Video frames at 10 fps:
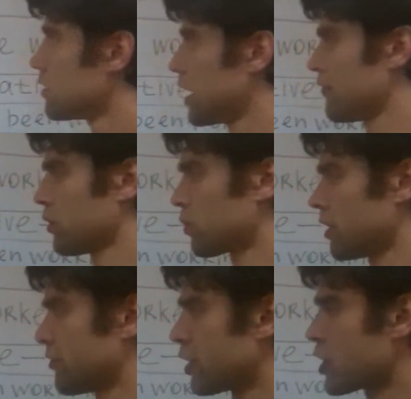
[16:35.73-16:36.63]
if
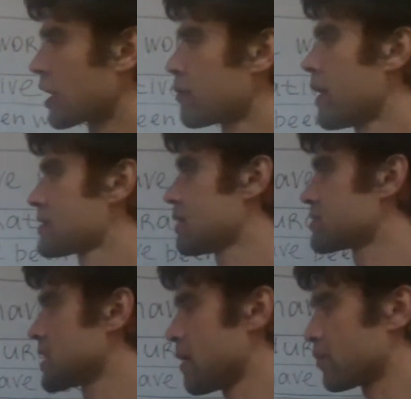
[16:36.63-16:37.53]
you're talking about
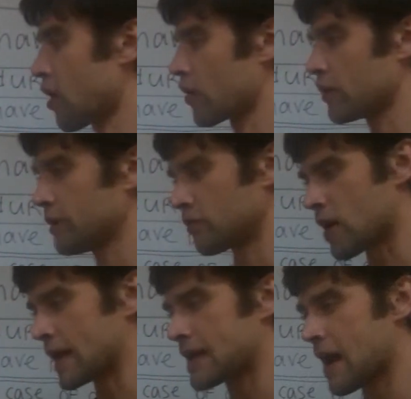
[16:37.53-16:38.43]
some temporary
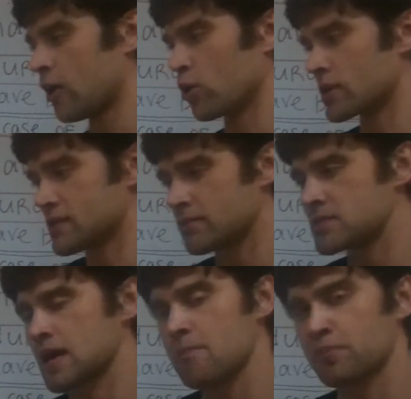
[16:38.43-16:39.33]
right now or some
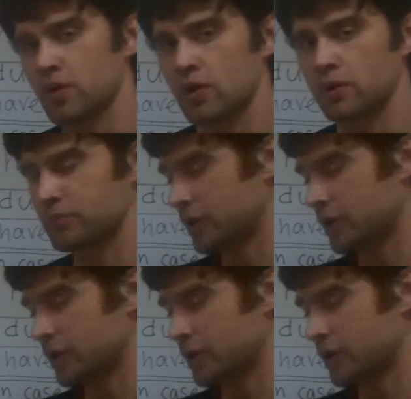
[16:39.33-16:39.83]
temporary